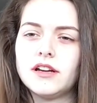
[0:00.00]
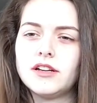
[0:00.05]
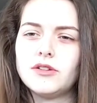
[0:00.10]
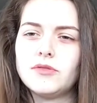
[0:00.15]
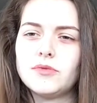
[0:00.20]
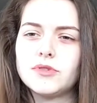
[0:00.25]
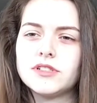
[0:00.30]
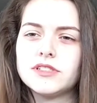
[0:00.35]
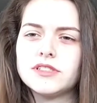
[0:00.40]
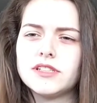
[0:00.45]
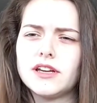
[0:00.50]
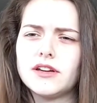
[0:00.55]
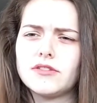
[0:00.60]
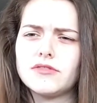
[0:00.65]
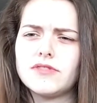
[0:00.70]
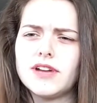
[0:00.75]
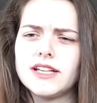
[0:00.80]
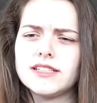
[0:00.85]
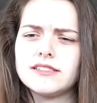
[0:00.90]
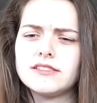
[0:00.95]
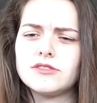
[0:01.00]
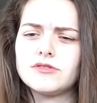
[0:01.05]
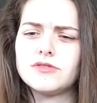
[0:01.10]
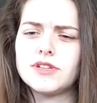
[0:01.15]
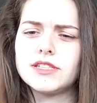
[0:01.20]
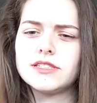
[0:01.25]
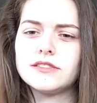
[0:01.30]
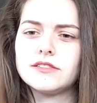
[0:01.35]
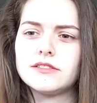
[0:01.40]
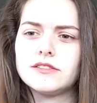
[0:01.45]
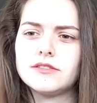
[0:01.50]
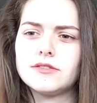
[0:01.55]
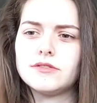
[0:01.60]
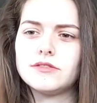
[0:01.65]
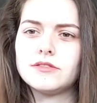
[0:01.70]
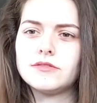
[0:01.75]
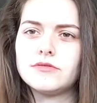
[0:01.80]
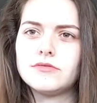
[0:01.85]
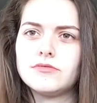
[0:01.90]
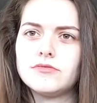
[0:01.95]
don't want to say harassed. Harassed is
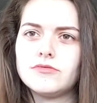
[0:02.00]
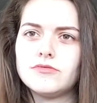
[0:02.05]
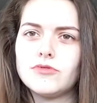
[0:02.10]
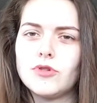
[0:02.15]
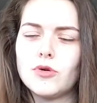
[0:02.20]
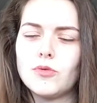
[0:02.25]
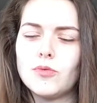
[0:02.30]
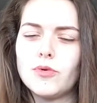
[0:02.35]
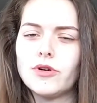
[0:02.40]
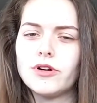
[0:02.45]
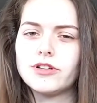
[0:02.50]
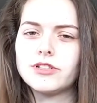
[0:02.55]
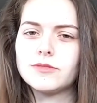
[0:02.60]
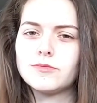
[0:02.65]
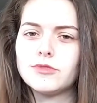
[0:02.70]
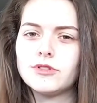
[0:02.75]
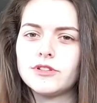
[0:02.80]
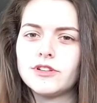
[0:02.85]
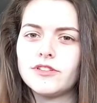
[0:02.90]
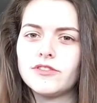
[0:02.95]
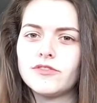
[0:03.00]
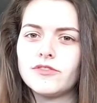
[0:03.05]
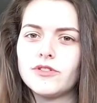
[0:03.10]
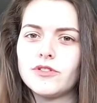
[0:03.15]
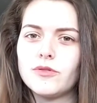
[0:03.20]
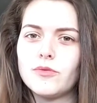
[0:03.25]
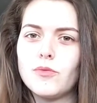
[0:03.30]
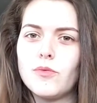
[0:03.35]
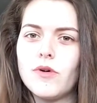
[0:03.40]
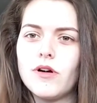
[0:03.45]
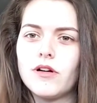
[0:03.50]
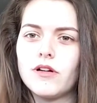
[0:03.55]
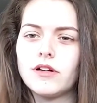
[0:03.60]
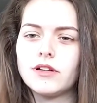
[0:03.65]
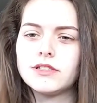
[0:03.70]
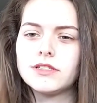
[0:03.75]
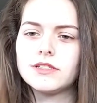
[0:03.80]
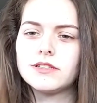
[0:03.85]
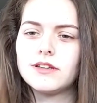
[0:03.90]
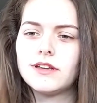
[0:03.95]
the wrong word. I'm looking for the
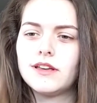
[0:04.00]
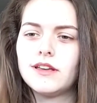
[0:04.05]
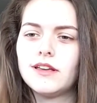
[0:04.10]
word.